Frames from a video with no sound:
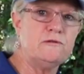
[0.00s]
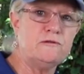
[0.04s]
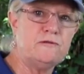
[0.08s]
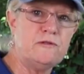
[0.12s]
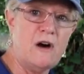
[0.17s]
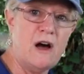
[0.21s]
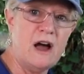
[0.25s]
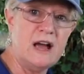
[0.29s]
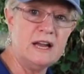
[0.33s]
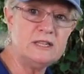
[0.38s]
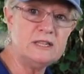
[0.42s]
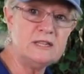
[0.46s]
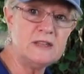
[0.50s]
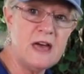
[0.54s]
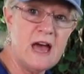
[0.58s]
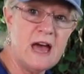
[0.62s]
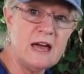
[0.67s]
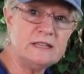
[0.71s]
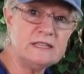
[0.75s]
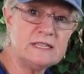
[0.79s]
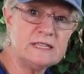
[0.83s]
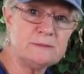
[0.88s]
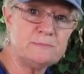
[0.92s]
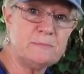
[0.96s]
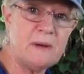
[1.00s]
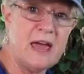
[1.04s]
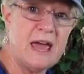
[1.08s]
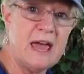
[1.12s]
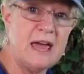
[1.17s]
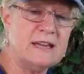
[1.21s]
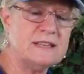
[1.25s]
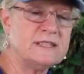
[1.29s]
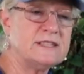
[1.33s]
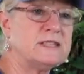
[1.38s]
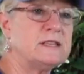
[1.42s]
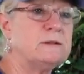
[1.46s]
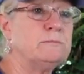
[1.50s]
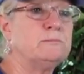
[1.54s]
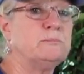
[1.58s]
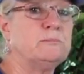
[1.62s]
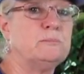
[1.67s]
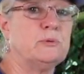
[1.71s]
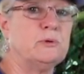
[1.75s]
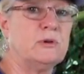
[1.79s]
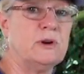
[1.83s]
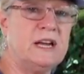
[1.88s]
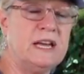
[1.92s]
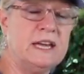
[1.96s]
Find that space,
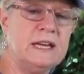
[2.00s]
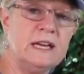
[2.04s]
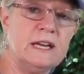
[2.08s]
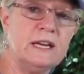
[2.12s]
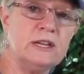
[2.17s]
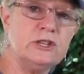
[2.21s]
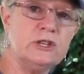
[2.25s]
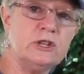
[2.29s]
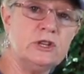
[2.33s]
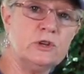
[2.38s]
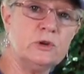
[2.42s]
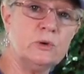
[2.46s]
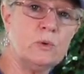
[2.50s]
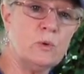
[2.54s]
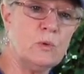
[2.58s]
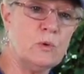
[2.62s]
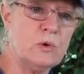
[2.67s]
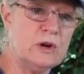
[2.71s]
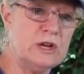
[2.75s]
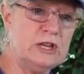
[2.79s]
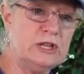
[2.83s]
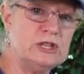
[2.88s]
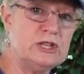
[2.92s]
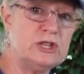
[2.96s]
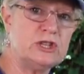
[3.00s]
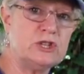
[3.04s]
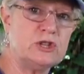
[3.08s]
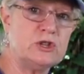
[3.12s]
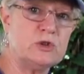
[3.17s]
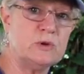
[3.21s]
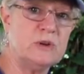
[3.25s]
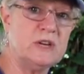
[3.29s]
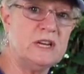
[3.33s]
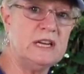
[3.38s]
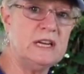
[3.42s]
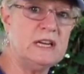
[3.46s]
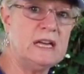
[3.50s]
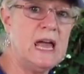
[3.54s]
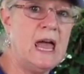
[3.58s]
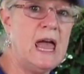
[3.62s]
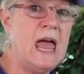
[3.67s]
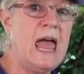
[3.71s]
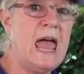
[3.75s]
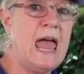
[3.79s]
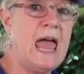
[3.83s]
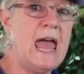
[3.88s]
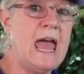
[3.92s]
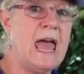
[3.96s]
bring in your orange tree,
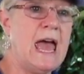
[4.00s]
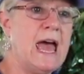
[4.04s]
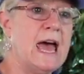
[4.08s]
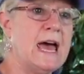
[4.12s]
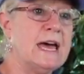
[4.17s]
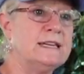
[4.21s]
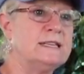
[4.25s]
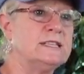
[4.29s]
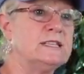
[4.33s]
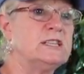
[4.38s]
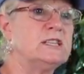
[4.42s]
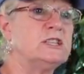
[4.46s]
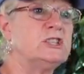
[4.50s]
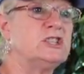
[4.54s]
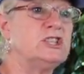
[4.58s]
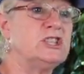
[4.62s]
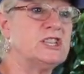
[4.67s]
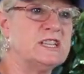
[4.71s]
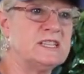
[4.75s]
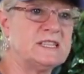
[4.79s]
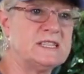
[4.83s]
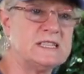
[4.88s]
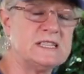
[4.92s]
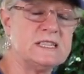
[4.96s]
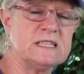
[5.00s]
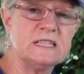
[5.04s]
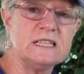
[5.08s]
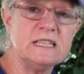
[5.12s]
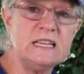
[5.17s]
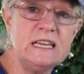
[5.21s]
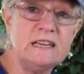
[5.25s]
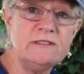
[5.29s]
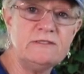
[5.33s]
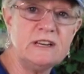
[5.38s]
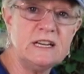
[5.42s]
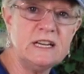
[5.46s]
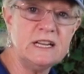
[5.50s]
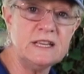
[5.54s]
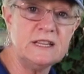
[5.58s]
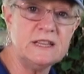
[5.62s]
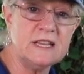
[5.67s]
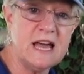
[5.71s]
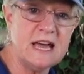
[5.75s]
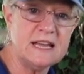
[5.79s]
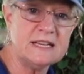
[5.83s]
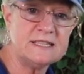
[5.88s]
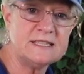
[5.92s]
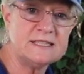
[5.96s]
and just leave it in
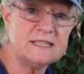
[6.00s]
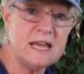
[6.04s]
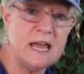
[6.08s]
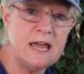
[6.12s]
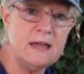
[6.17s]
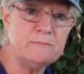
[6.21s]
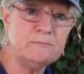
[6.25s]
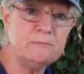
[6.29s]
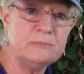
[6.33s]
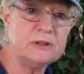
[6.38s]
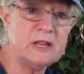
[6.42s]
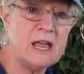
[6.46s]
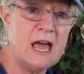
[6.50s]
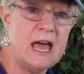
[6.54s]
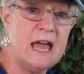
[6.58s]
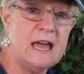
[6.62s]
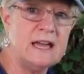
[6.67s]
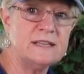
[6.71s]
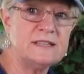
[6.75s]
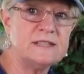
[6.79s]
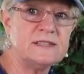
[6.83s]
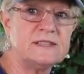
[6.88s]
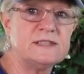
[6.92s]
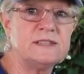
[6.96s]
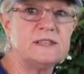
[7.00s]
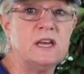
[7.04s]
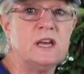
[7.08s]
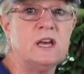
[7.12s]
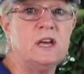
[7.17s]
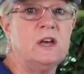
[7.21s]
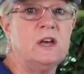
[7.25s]
that same place.